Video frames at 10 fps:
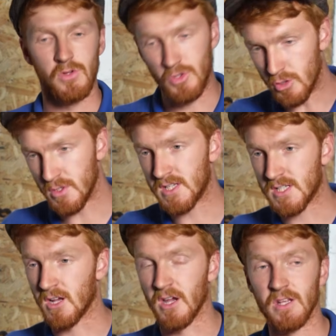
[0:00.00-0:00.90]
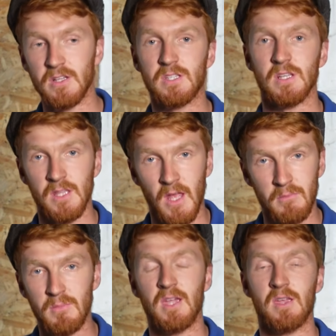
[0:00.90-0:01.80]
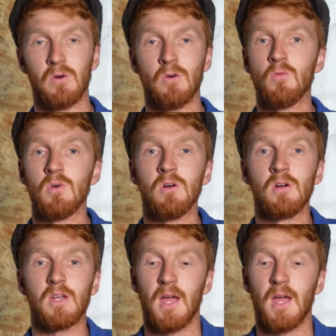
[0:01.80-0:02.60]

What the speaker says: do his science, and then make it all work.